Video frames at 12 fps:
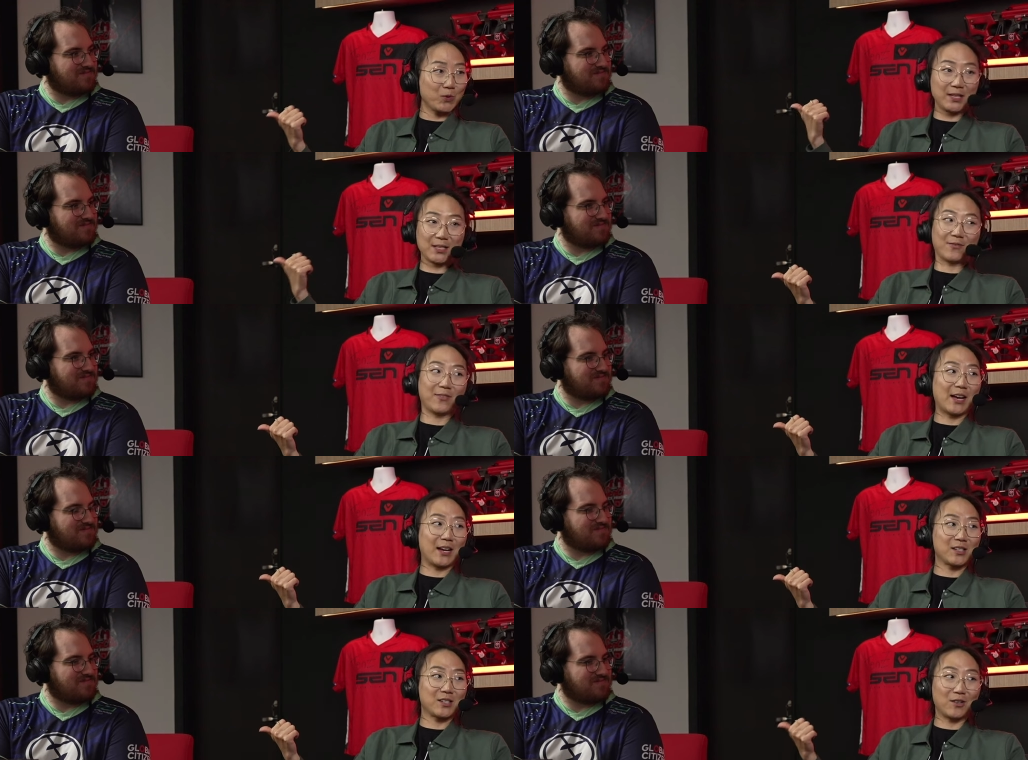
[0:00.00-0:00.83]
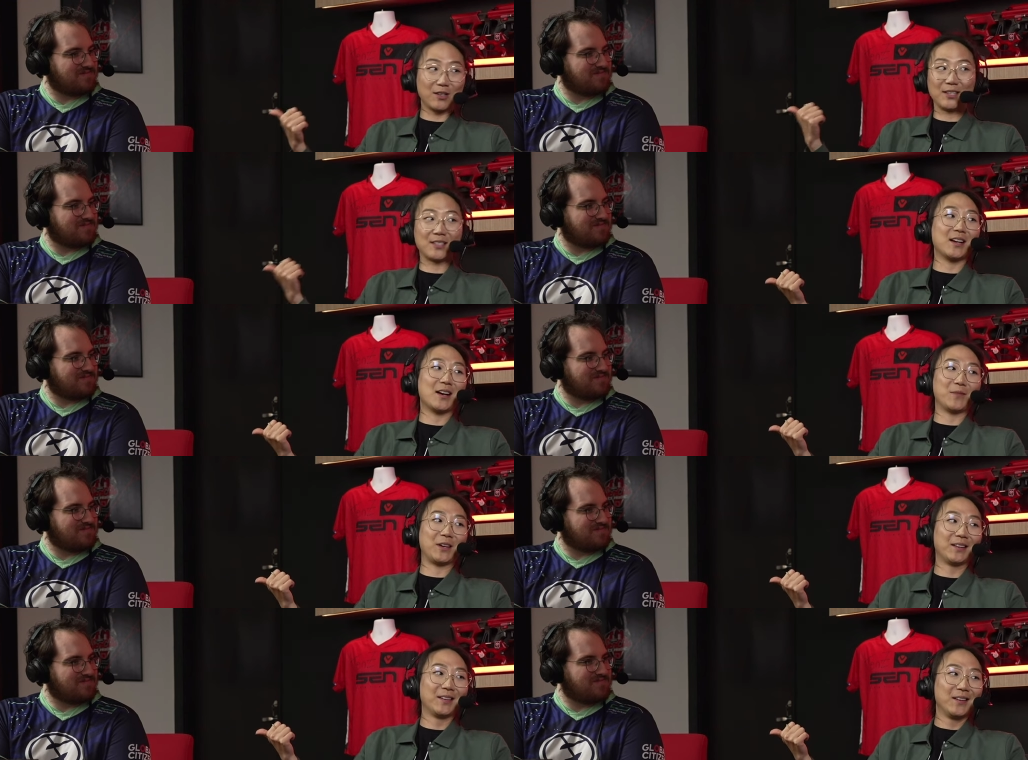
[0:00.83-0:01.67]
Speaker 1: his flash on his
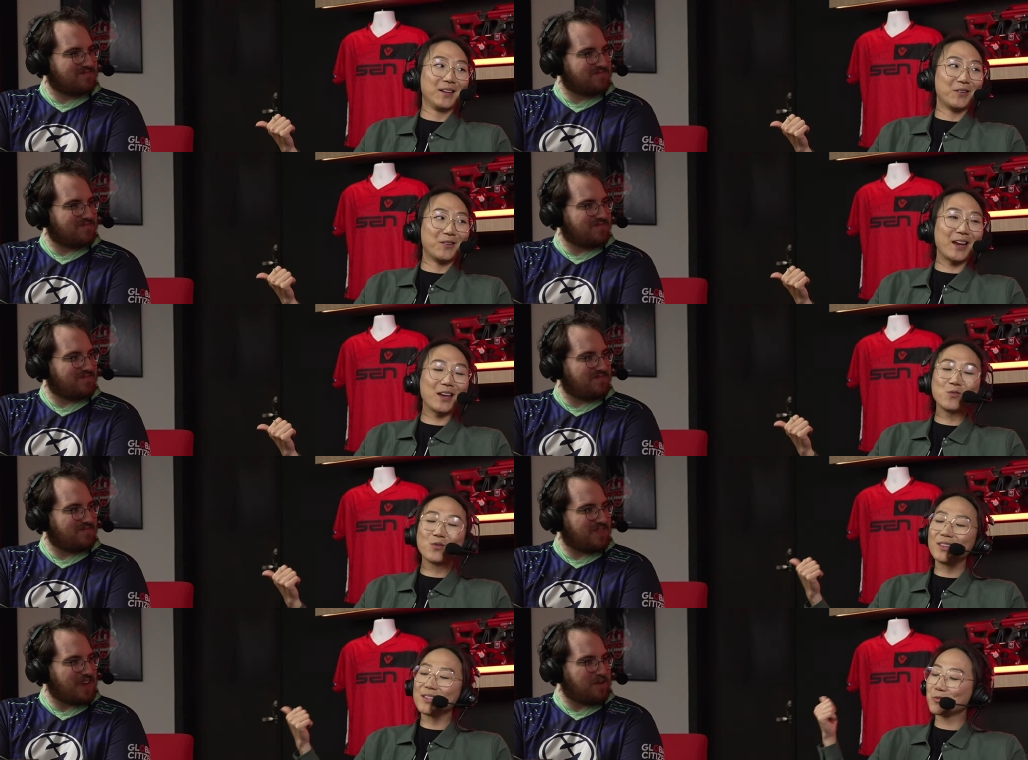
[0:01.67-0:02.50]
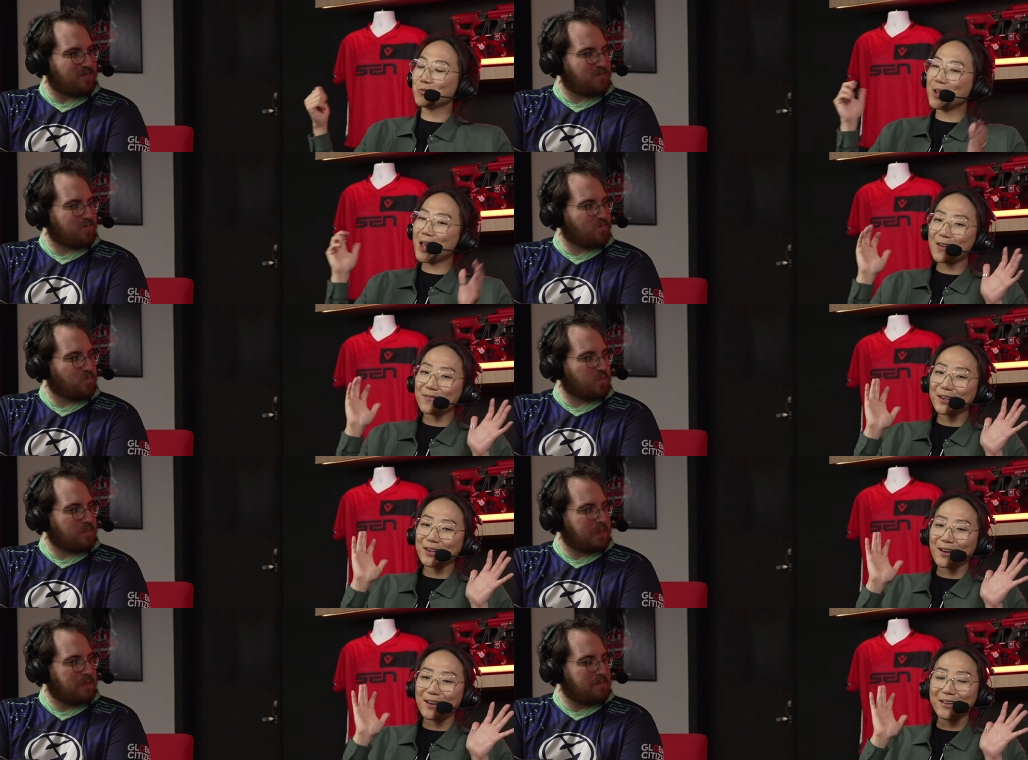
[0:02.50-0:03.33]
timing. Yeah. Right? Oh, yeah. Listen, we haven't
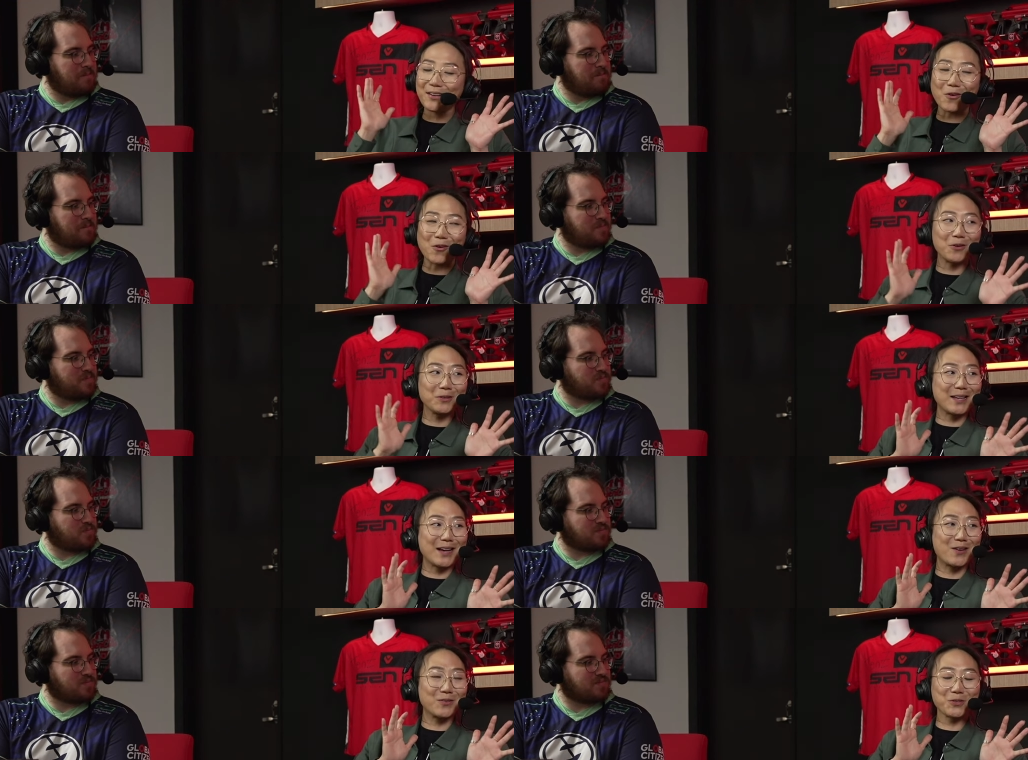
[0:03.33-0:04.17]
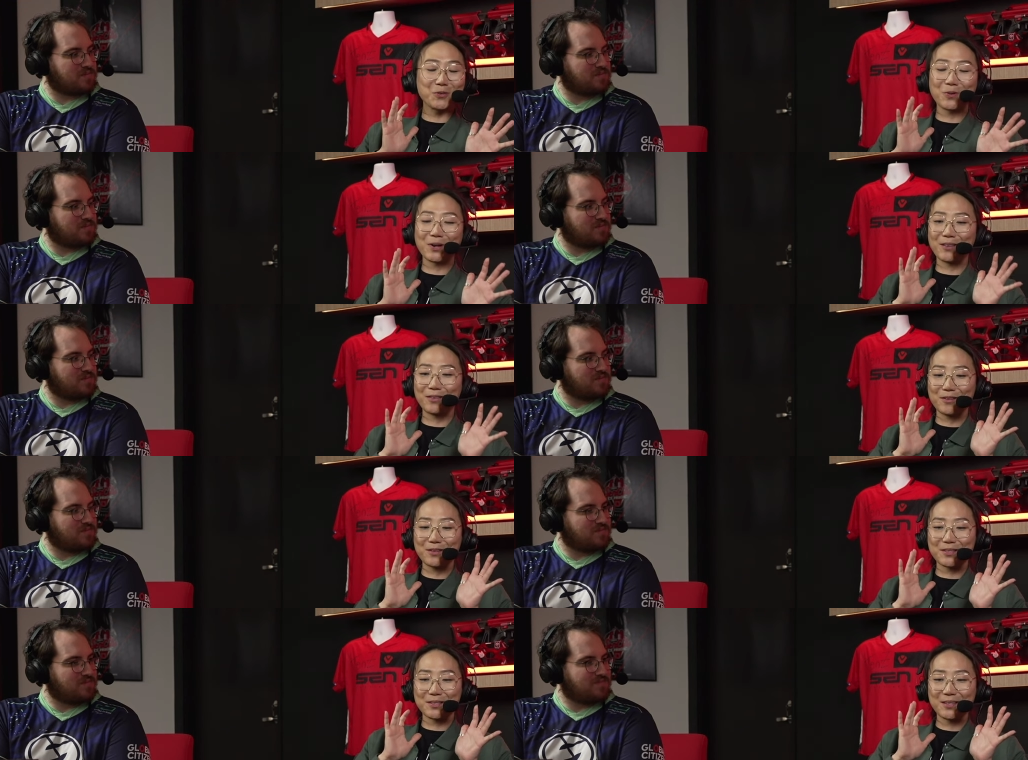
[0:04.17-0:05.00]
gotten it all down to where it
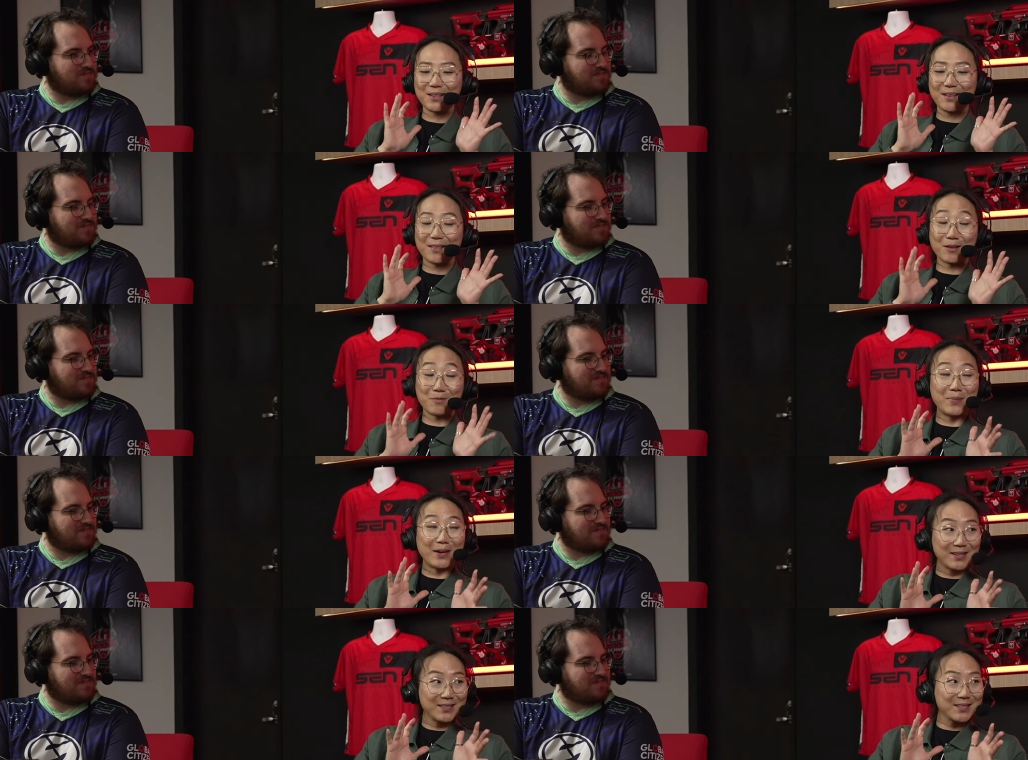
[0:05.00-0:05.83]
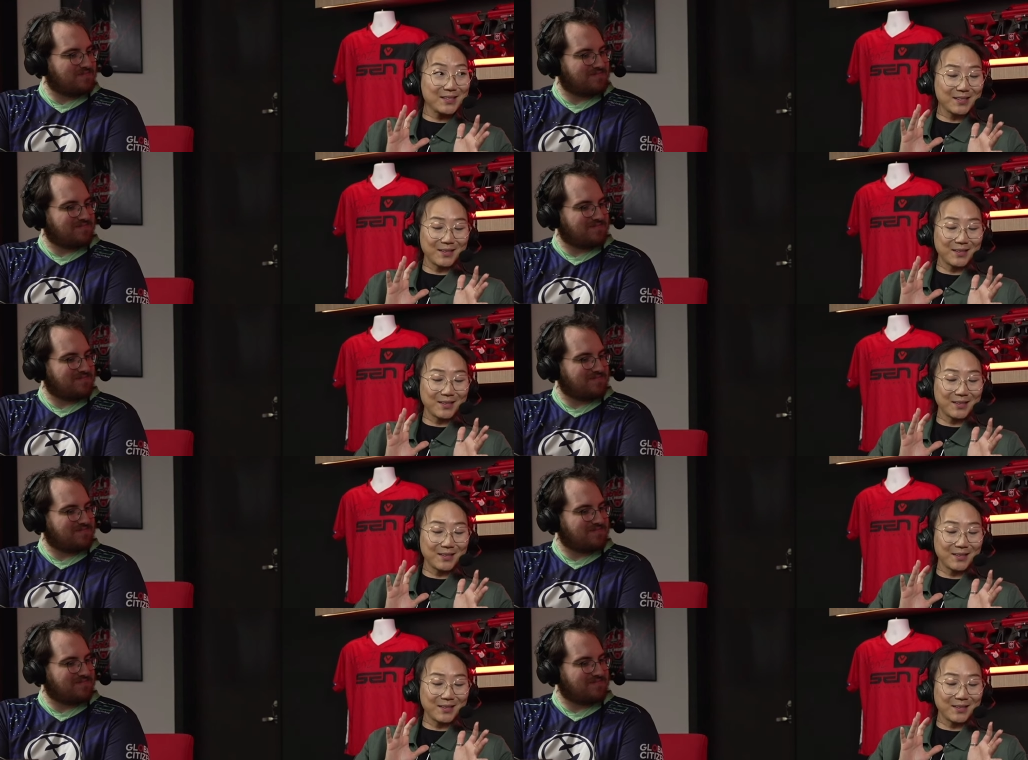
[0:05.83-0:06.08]
looks the best.